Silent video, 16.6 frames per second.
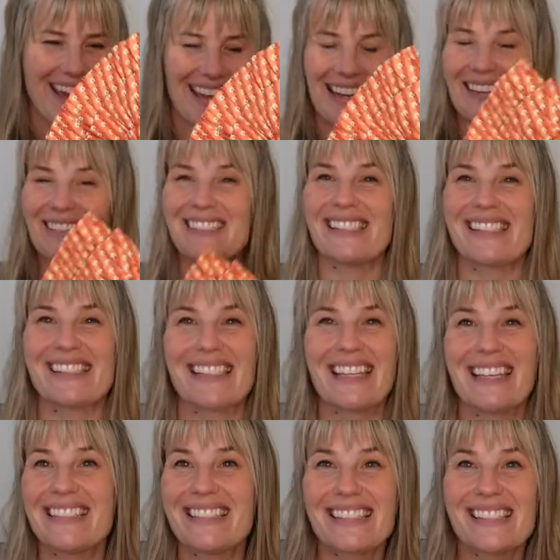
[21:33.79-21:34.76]
And I was,
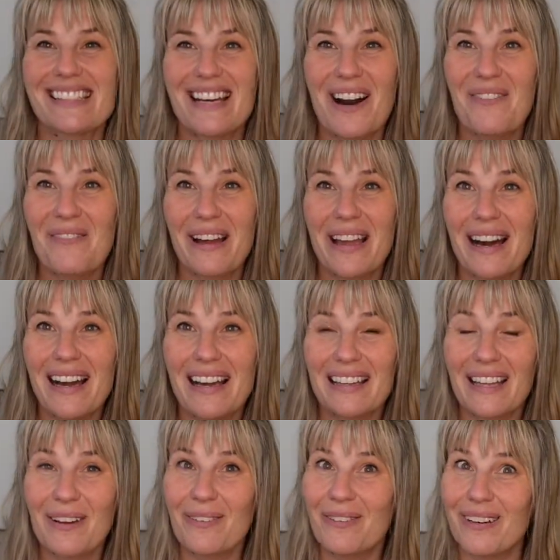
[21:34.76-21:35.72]
it just caught my eye.
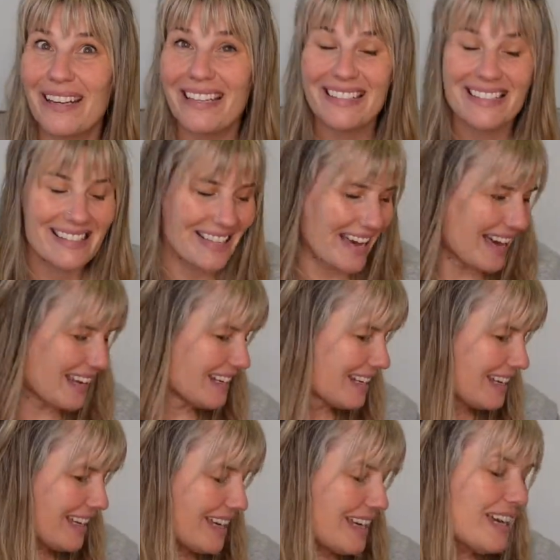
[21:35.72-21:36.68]
Like, what is that?
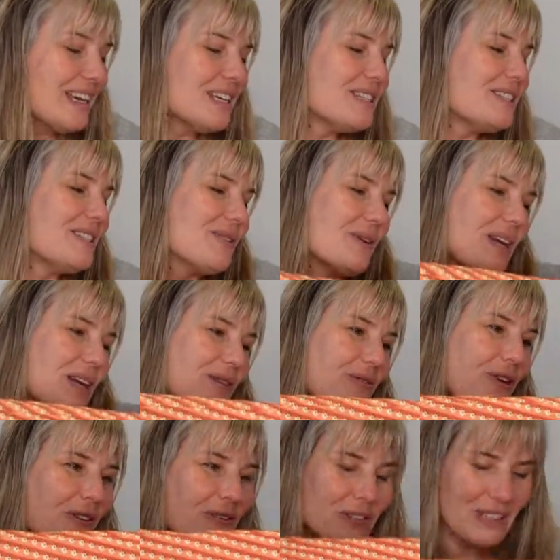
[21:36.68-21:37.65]
So I
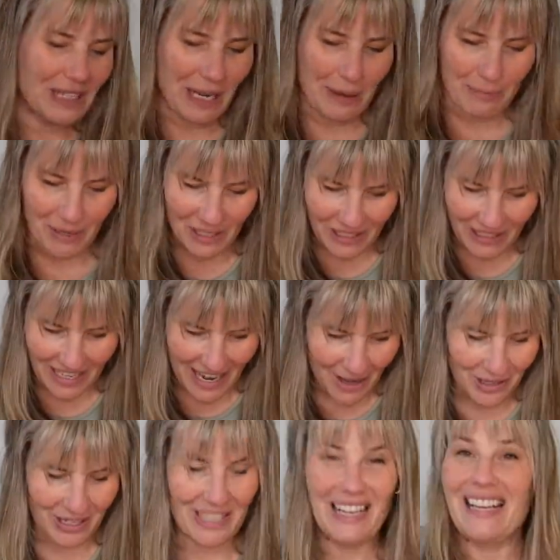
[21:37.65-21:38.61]
go over and I pull it
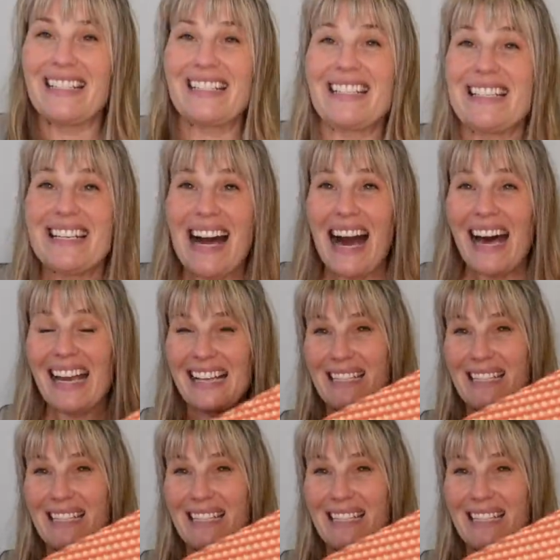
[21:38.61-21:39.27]
out and I did not